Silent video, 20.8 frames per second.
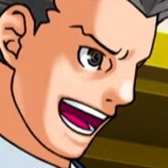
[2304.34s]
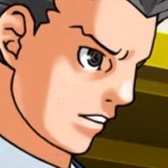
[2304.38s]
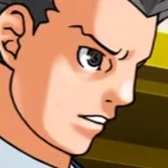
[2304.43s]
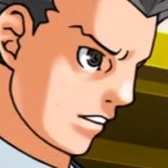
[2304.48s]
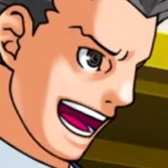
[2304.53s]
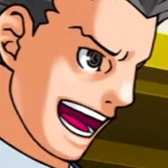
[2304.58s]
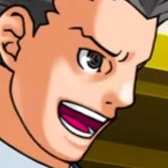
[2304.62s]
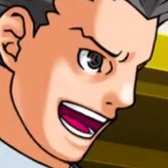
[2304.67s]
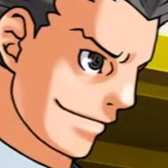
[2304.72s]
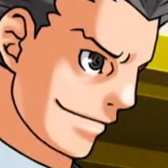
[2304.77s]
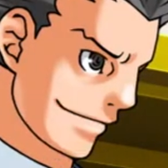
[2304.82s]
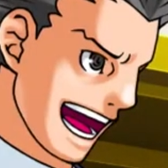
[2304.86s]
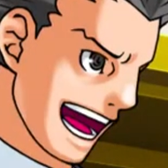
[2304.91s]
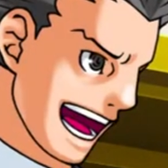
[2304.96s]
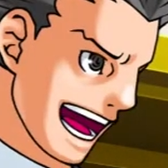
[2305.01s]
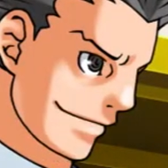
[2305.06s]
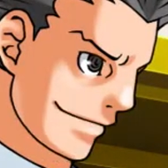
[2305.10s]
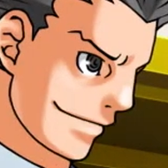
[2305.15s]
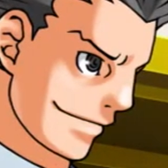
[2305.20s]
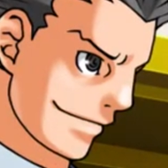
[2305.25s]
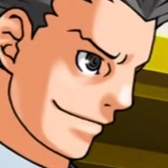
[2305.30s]
it you who
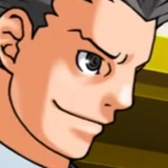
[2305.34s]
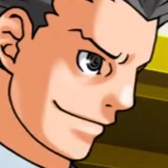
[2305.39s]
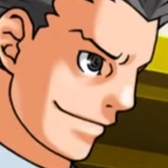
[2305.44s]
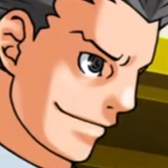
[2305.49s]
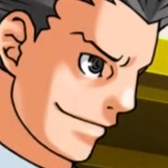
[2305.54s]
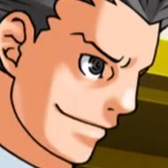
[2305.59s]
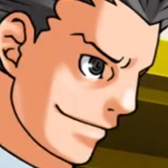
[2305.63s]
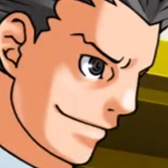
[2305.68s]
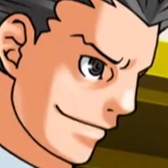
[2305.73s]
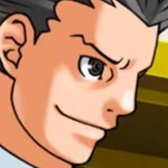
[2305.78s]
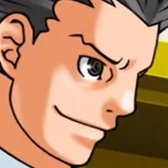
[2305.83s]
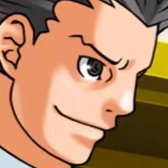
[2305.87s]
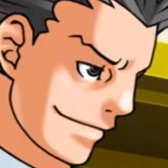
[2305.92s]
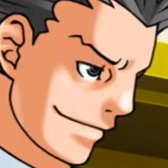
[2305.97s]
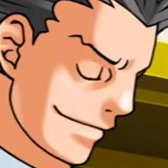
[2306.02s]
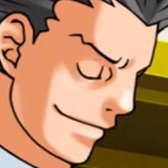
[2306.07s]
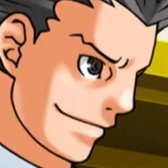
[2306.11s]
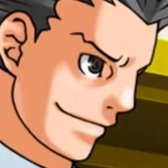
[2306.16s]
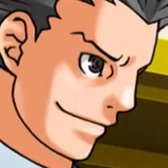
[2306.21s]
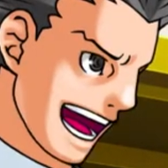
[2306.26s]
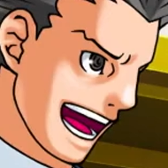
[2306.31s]
told me proof
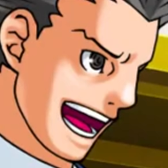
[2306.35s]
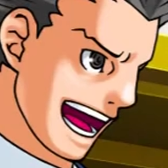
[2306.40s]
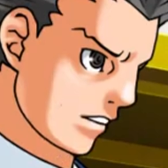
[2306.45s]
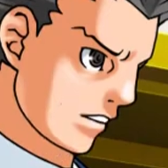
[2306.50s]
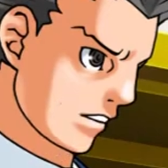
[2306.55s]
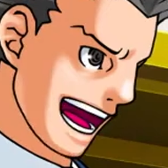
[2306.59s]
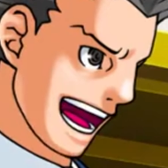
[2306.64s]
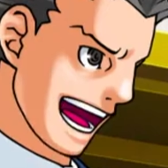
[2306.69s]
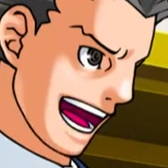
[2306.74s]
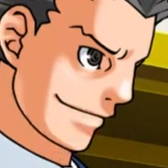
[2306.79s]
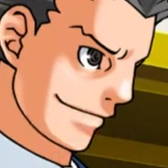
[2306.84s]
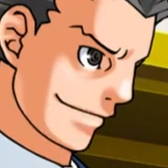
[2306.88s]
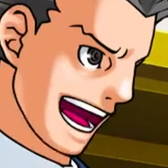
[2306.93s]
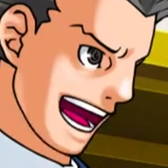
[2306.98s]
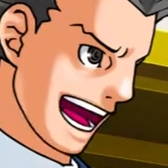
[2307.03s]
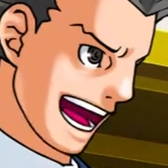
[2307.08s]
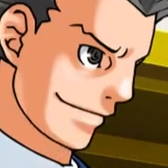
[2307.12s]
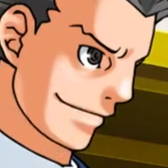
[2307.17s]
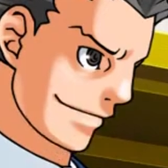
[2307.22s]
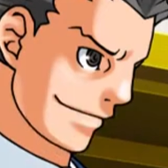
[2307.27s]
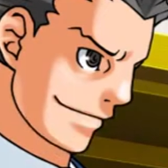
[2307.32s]
is everything?
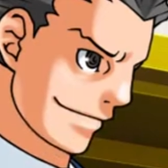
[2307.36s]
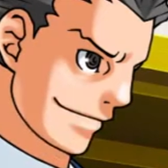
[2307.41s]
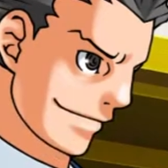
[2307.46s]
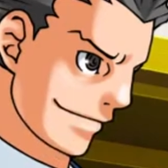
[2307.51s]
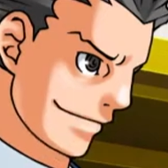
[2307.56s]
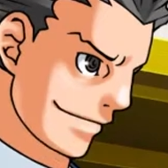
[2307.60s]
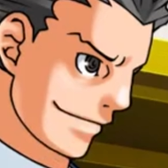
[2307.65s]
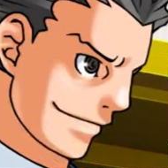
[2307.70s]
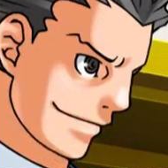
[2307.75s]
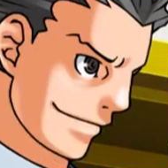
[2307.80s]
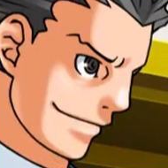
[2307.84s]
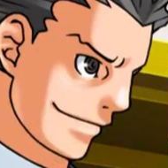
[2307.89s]
Well,